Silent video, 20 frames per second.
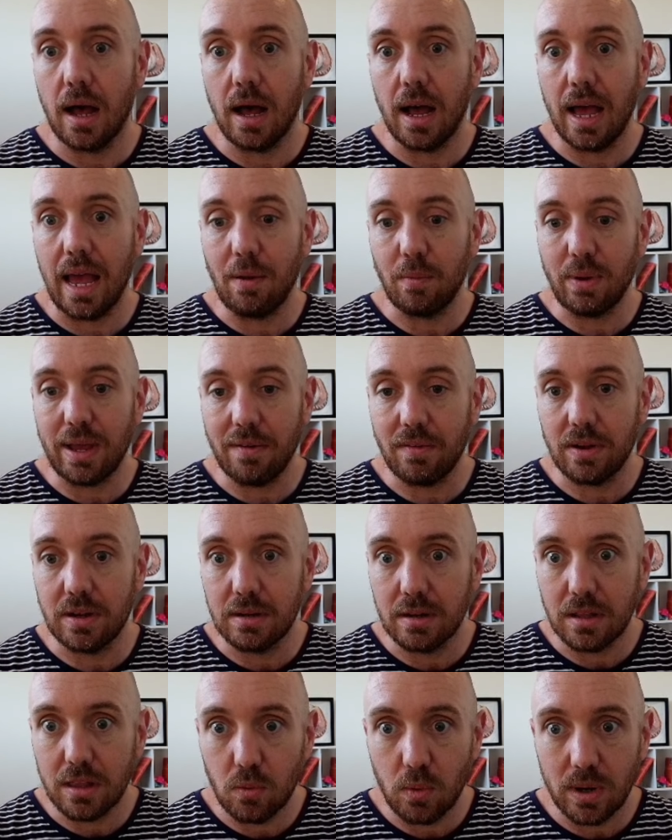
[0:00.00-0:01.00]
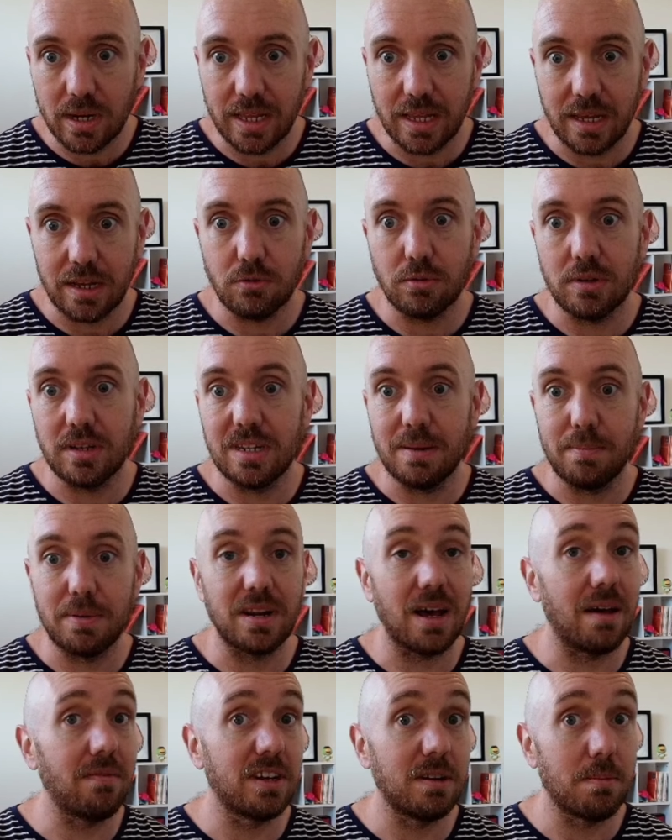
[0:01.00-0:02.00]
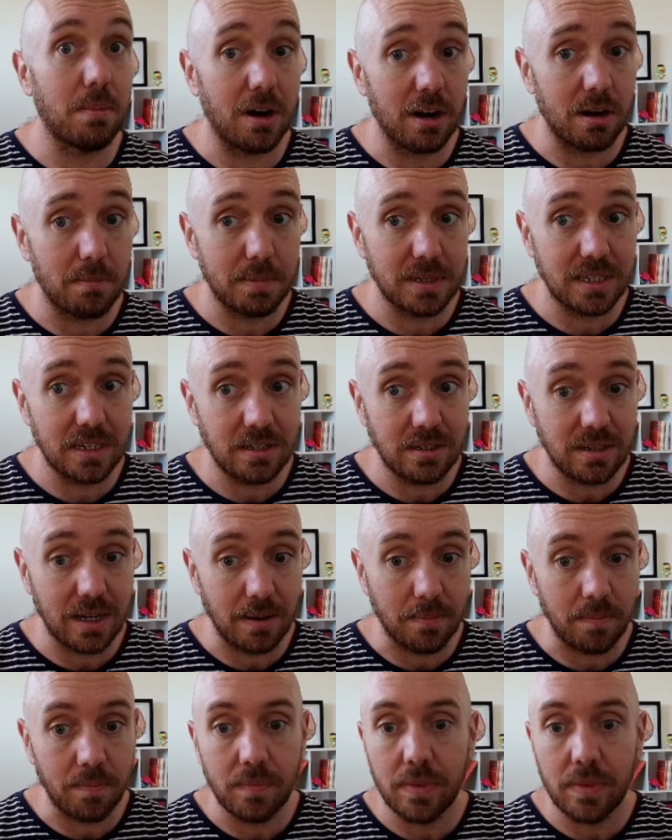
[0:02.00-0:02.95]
And we have another one here doing a deeper dive into market positioning,